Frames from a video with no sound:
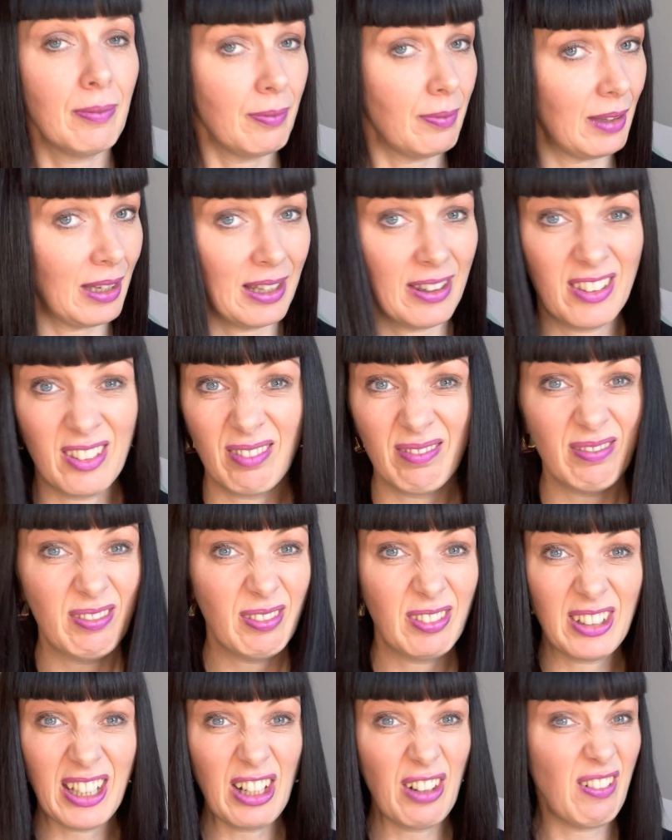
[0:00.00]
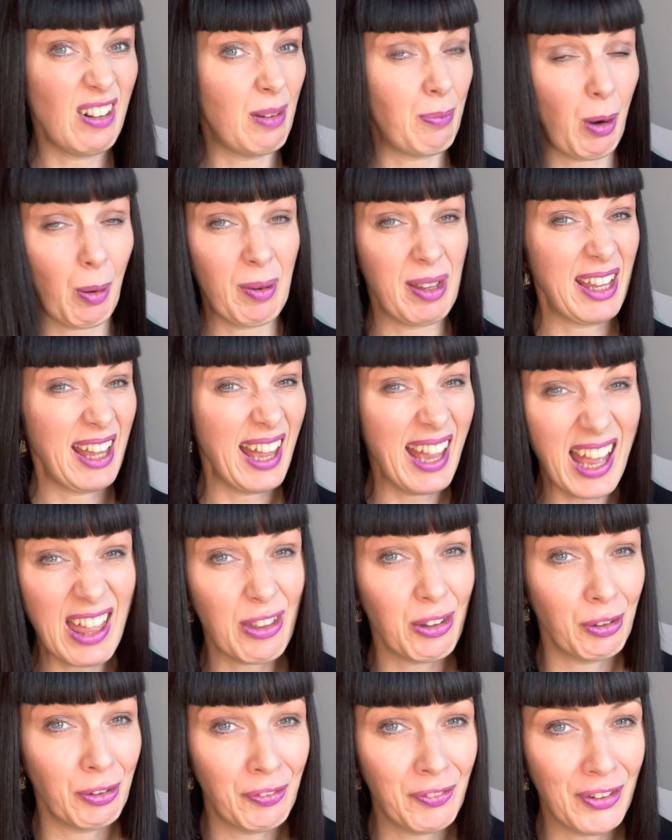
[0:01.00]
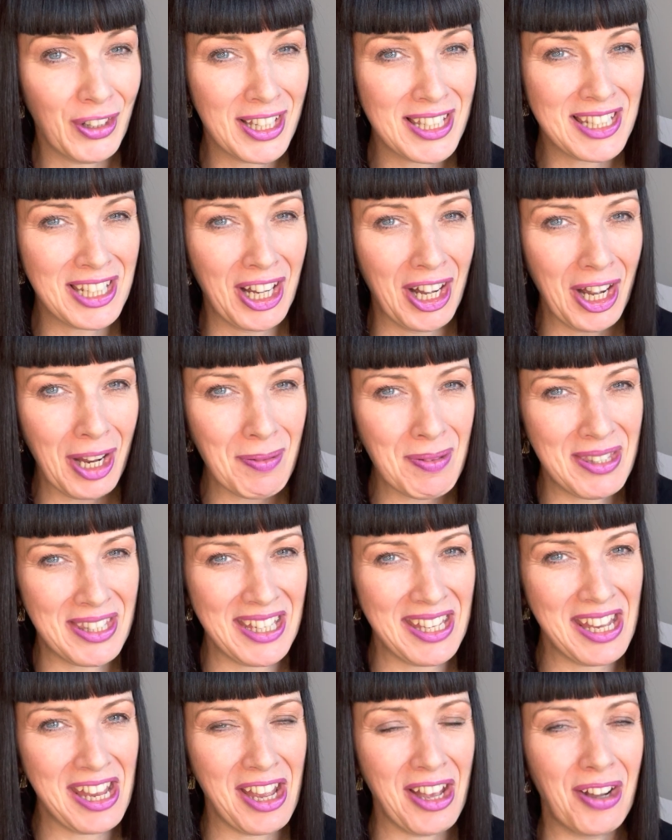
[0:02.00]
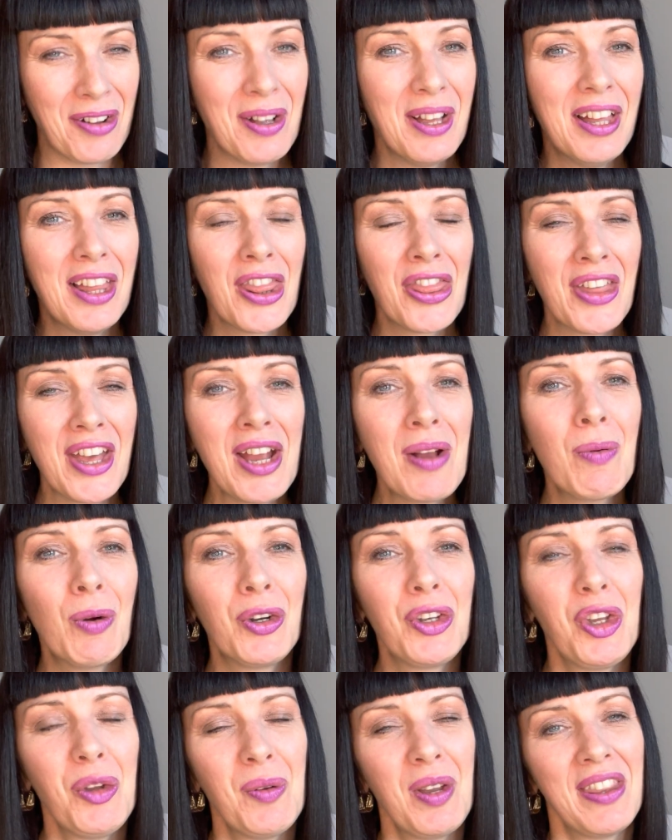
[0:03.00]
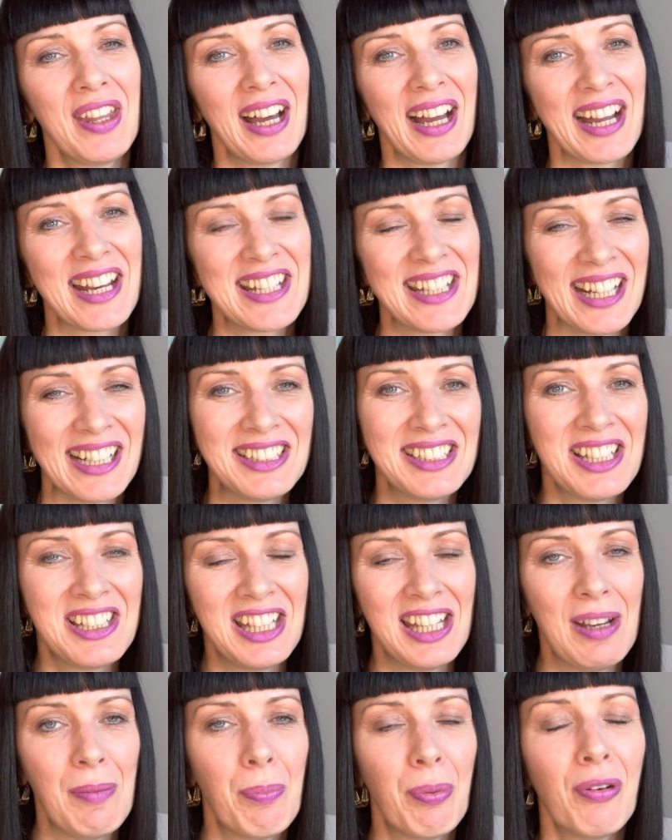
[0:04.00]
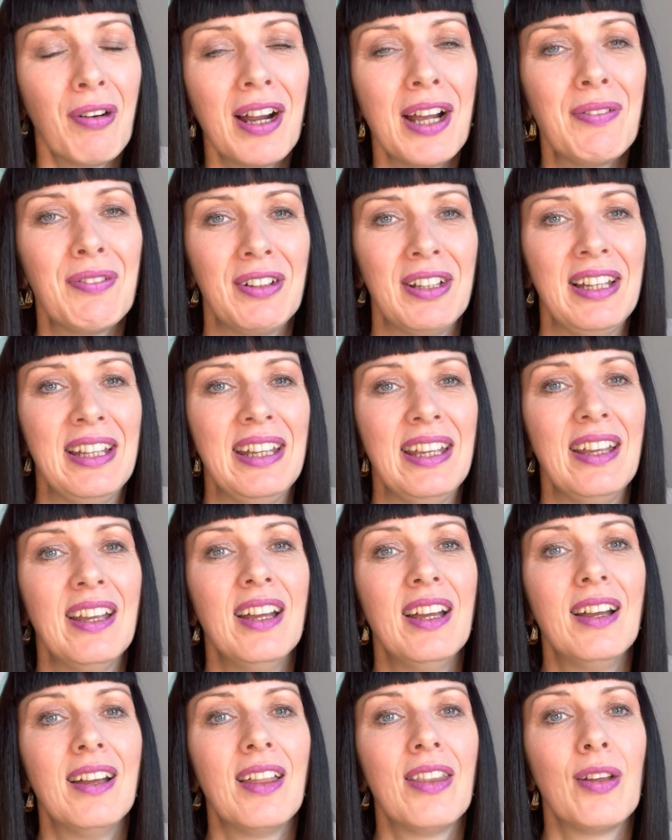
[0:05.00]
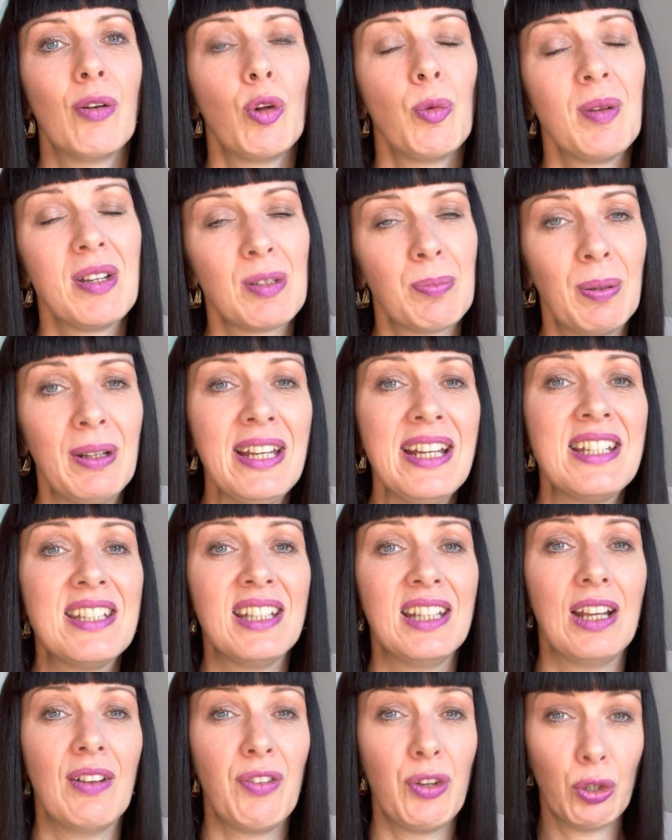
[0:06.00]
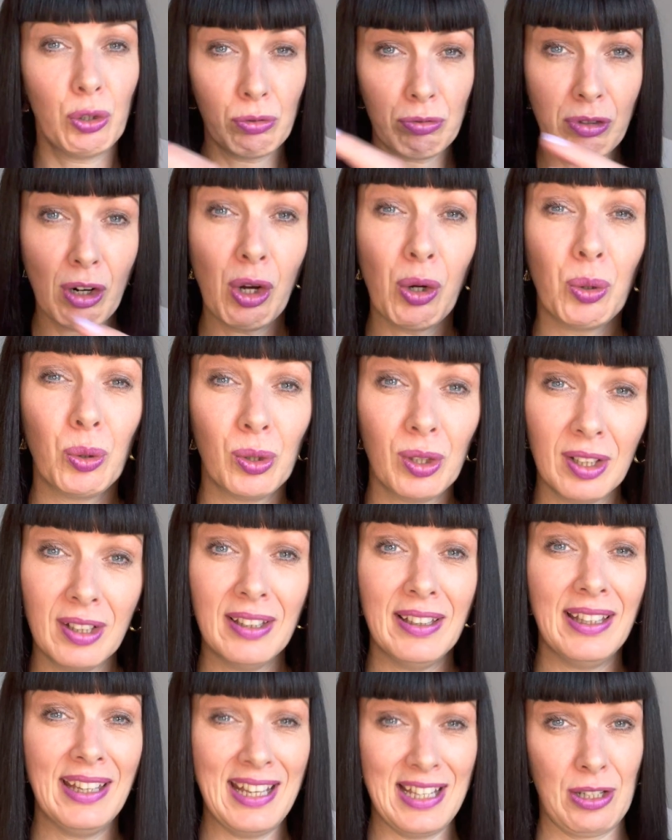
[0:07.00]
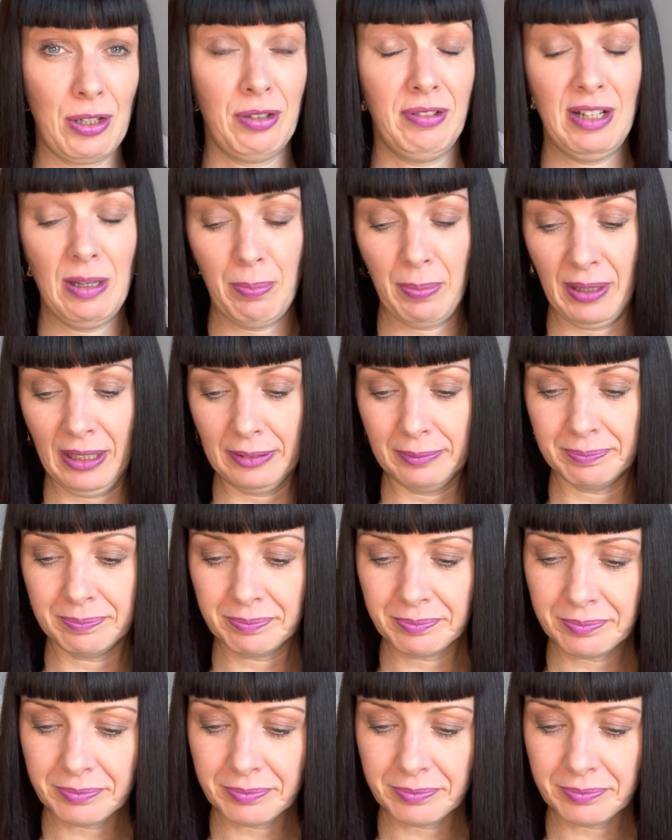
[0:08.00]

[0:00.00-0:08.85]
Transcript: And they don't really probably care that you're a first-time CEO. They want you in that identity privately that will be depleted if your role is creeping.